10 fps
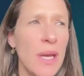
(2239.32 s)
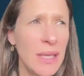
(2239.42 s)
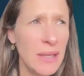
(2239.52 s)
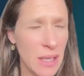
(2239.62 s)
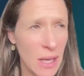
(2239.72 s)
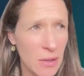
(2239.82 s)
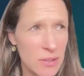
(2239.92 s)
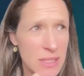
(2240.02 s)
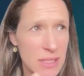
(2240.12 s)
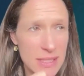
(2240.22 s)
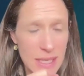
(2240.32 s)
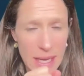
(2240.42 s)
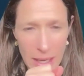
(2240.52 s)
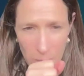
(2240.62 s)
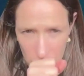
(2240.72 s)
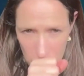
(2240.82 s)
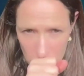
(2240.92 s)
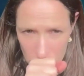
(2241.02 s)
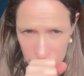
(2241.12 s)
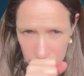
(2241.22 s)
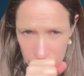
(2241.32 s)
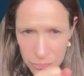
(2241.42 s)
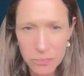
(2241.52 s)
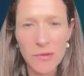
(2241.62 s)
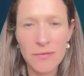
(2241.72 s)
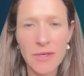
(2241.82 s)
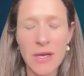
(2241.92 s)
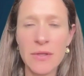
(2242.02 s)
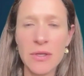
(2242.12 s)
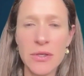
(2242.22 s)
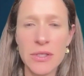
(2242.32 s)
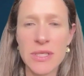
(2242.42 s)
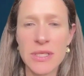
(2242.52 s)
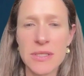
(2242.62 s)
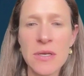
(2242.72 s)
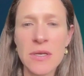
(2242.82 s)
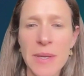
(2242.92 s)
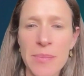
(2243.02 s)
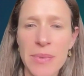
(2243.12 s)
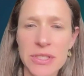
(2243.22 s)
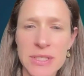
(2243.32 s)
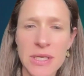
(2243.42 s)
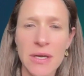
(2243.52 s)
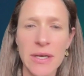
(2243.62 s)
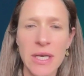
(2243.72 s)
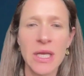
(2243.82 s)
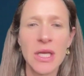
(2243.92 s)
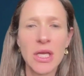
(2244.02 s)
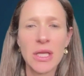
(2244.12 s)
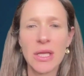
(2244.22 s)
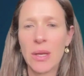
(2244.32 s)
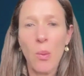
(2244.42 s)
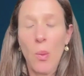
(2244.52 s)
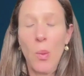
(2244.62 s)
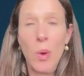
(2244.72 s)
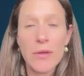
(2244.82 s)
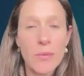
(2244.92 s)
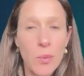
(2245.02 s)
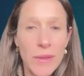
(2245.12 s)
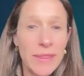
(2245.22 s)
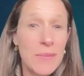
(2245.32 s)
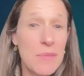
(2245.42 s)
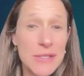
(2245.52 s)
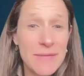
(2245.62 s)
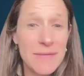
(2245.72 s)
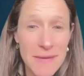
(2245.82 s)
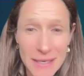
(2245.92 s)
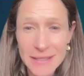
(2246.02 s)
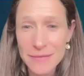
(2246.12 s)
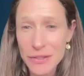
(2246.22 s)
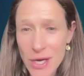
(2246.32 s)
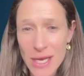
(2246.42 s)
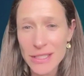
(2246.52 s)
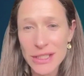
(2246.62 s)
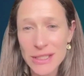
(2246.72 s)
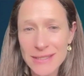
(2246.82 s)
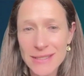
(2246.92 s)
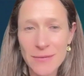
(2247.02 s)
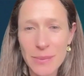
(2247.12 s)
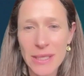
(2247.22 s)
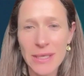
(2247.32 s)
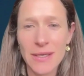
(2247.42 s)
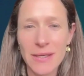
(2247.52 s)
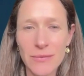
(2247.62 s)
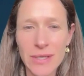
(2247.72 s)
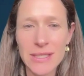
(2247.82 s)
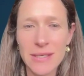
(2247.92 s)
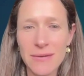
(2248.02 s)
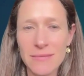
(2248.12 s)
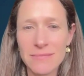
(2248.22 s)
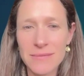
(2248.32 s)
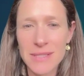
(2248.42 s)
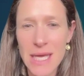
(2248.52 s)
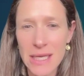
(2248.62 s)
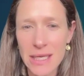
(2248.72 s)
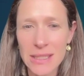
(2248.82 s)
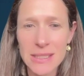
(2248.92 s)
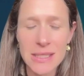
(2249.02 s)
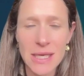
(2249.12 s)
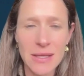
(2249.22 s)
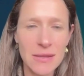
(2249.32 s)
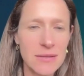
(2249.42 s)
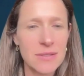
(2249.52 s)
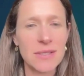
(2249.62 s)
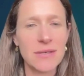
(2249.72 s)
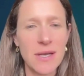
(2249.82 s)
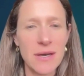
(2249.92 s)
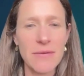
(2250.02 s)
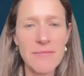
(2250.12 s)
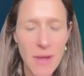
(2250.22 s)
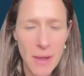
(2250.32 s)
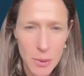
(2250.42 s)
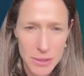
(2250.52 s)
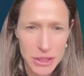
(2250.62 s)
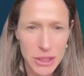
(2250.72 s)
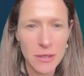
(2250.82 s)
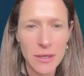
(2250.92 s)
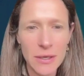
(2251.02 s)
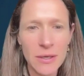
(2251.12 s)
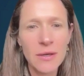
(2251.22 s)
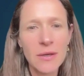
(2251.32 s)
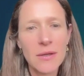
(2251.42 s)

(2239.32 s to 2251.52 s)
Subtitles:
Anything else to say? You've kind of alluded to this a little bit, but just on like what the most effective strategies have been in retail settings. And then there's a kind of a follow-up question on